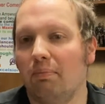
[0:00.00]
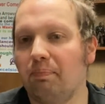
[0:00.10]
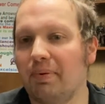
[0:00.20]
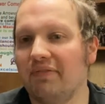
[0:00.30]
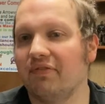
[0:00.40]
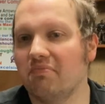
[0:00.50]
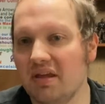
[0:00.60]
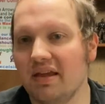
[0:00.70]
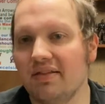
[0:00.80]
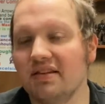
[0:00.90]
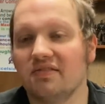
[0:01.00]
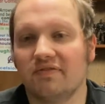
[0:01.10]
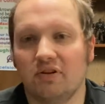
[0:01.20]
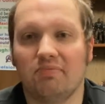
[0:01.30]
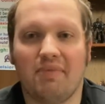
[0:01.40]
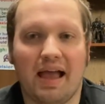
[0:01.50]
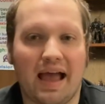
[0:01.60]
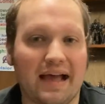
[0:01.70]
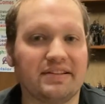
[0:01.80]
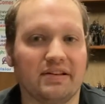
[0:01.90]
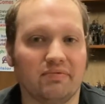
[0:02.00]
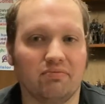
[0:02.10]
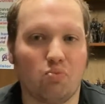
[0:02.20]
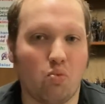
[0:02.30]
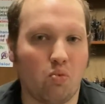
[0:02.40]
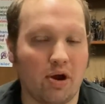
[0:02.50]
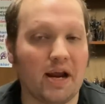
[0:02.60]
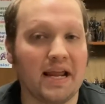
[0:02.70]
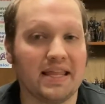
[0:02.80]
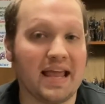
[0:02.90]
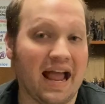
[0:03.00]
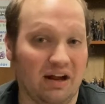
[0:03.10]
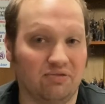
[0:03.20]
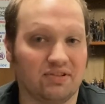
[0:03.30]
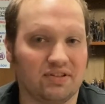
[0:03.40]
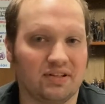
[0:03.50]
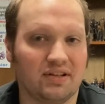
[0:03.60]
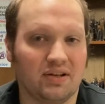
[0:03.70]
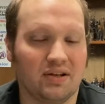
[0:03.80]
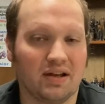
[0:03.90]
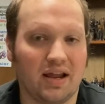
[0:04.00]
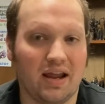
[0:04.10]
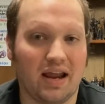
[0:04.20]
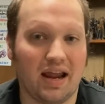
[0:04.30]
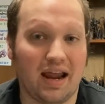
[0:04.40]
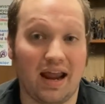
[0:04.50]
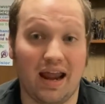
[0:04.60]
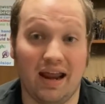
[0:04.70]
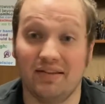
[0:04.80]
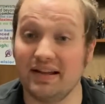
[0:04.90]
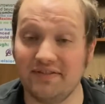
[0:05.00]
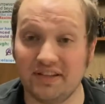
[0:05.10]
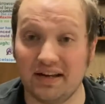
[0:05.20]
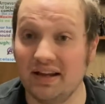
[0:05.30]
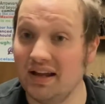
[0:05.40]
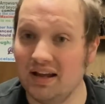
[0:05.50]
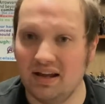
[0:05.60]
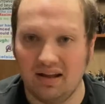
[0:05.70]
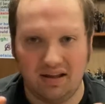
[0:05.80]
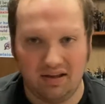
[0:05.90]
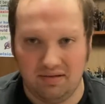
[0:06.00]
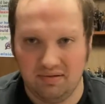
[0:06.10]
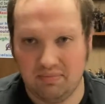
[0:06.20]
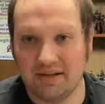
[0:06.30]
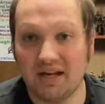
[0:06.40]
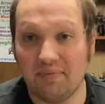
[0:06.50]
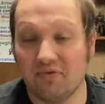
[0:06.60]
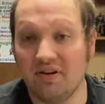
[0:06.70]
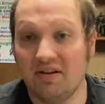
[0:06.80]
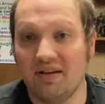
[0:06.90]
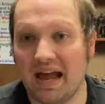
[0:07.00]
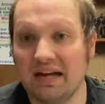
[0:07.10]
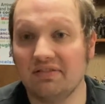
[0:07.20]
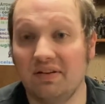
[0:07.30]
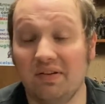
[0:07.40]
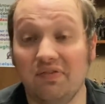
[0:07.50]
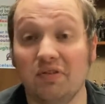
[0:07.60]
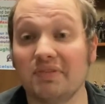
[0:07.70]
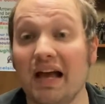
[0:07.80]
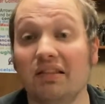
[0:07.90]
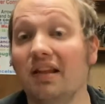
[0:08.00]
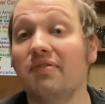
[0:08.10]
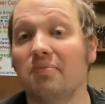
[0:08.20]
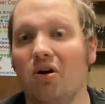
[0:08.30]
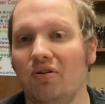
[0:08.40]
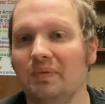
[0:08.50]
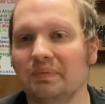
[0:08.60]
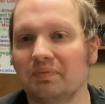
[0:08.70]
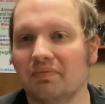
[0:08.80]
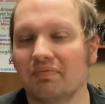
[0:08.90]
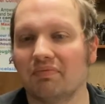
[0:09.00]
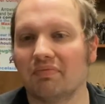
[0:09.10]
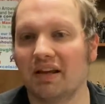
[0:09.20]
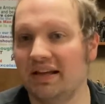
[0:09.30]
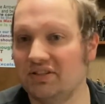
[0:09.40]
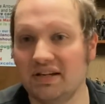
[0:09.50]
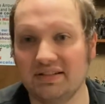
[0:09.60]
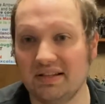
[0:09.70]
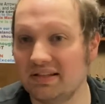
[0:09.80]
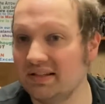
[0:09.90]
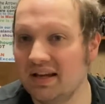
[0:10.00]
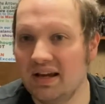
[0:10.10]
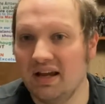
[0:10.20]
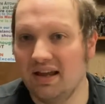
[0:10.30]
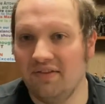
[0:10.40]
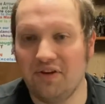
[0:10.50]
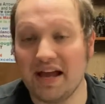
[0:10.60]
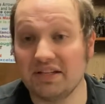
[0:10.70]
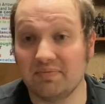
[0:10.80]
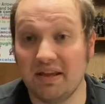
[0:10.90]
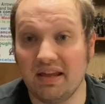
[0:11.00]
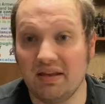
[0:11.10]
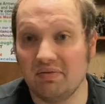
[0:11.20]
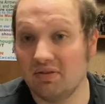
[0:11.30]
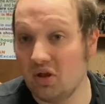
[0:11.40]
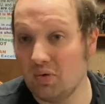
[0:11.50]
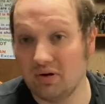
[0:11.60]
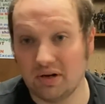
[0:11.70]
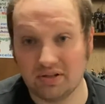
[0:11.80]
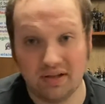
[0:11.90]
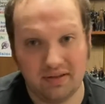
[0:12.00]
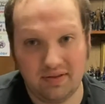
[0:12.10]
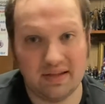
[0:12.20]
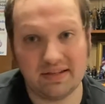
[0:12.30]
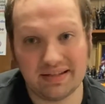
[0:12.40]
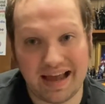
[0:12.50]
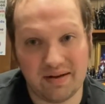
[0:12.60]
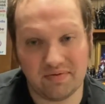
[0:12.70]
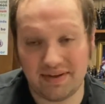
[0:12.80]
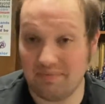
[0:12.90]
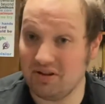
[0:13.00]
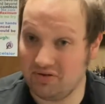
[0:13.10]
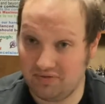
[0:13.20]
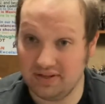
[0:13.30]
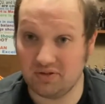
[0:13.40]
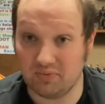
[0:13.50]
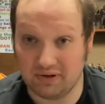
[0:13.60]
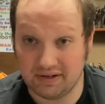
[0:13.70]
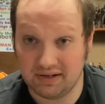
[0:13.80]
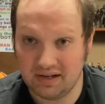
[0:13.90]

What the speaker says: But for me, this film has it where it counts. And like I've said, my top 3 Addams Family films, I love them all. It just is, if you ask me, do you want to watch this Addams Family or this one?